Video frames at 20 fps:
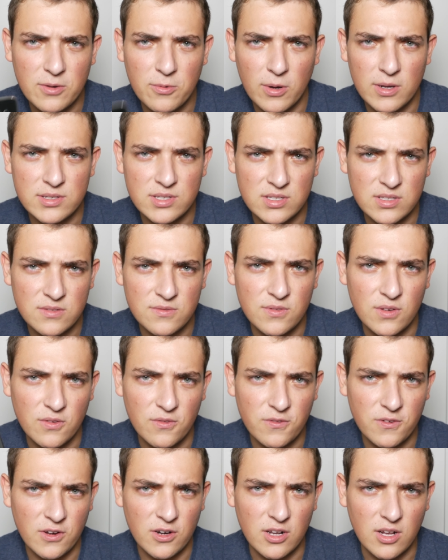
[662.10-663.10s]
questions, feel
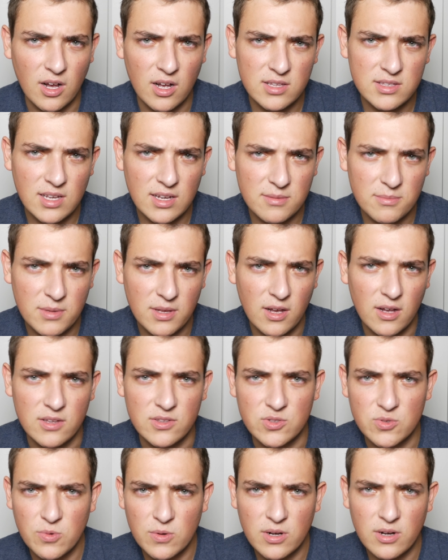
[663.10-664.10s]
free to contact me on
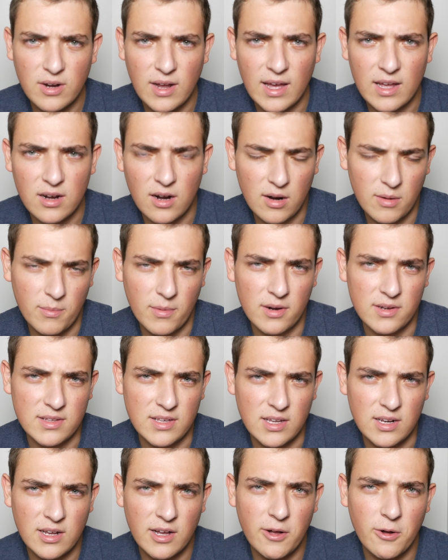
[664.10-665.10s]
Twitter at
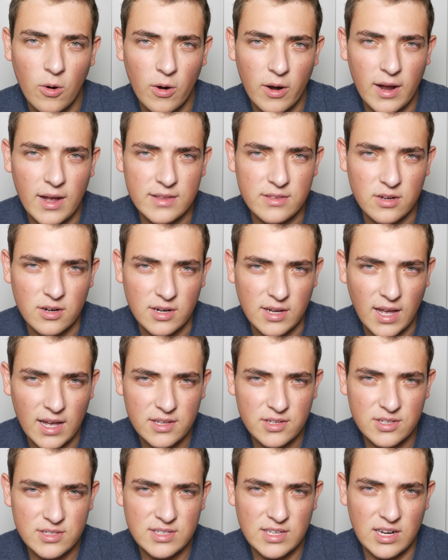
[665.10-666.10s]
RMRDNL or at
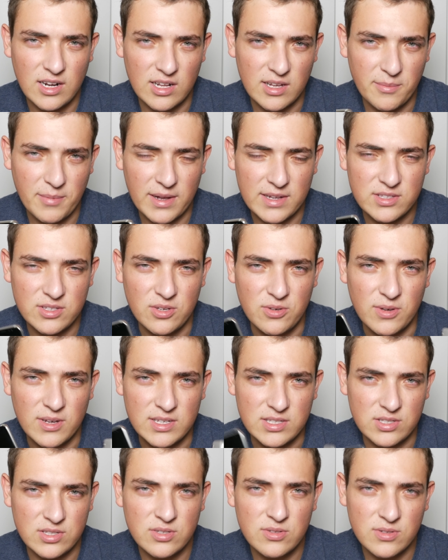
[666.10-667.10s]
DarkGadgets, and I'll get back to you
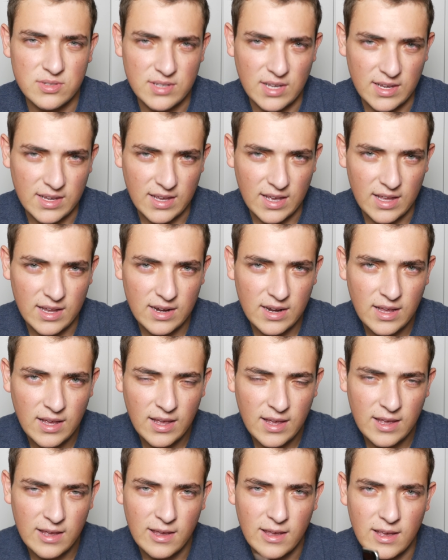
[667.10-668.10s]
as soon as I can.
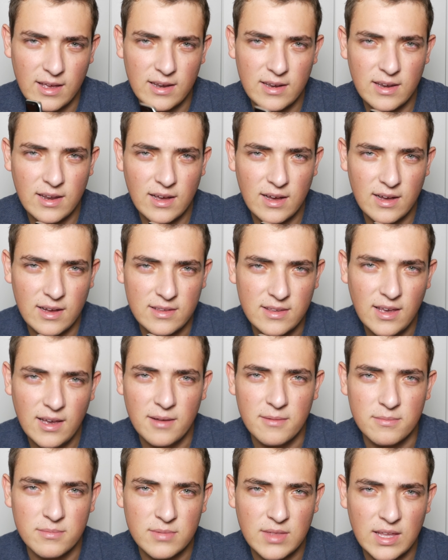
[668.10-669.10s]
And yeah,
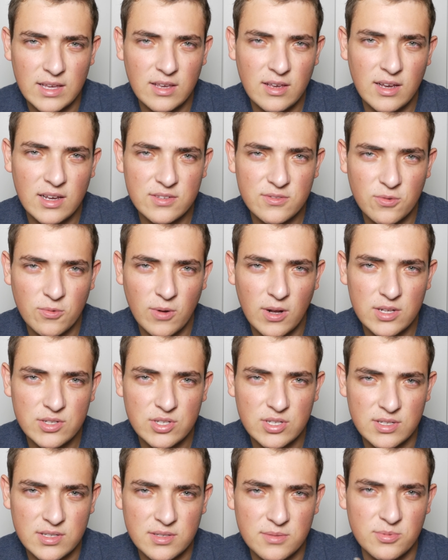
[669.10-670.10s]
thank you guys for
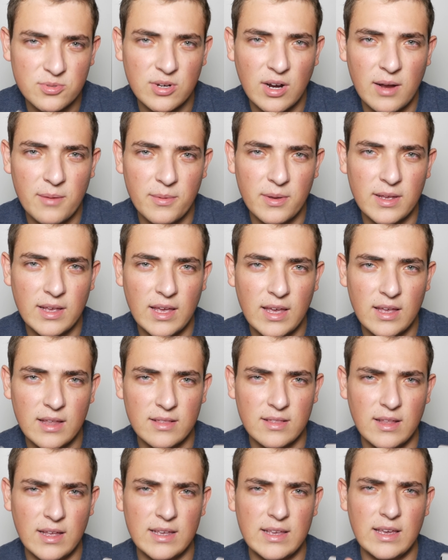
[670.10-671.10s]
watching, subscribing,
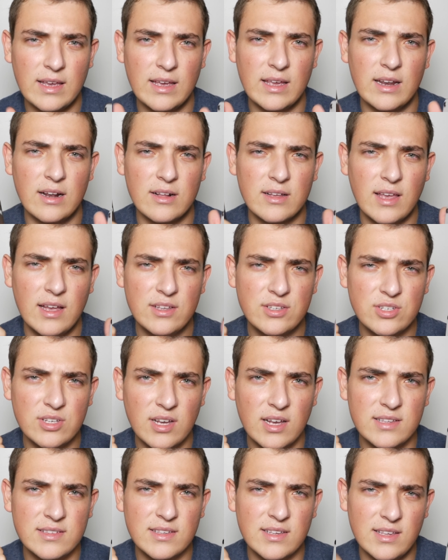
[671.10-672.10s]
and liking, and I'll catch you
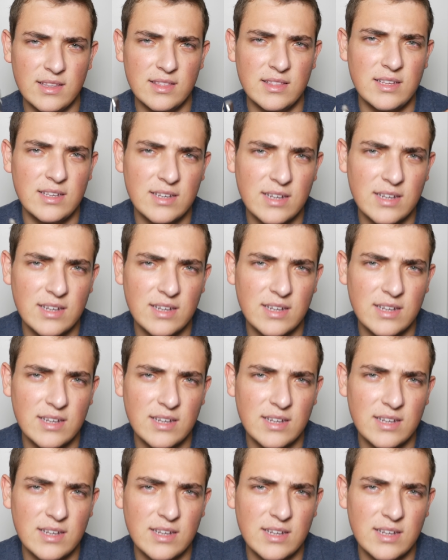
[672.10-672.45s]
guys in the